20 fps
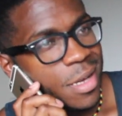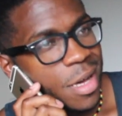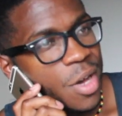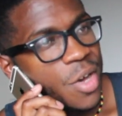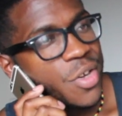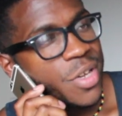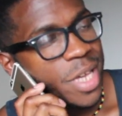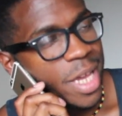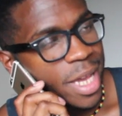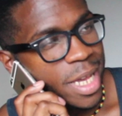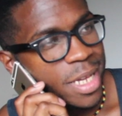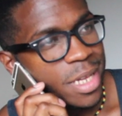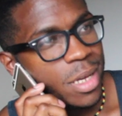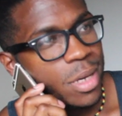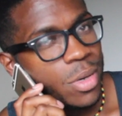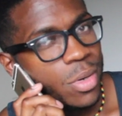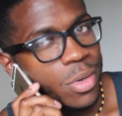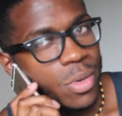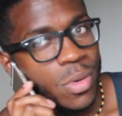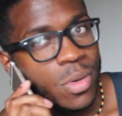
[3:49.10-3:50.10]
Okay,
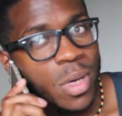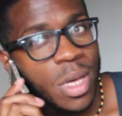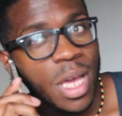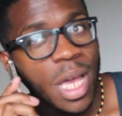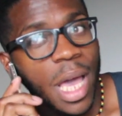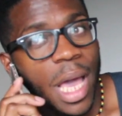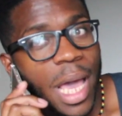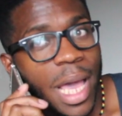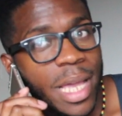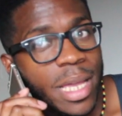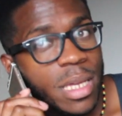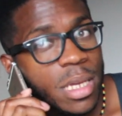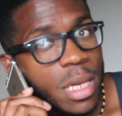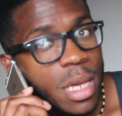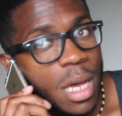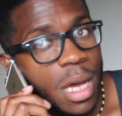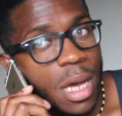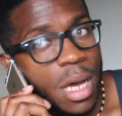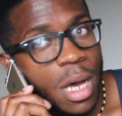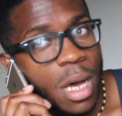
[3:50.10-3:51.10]
cool. Hey,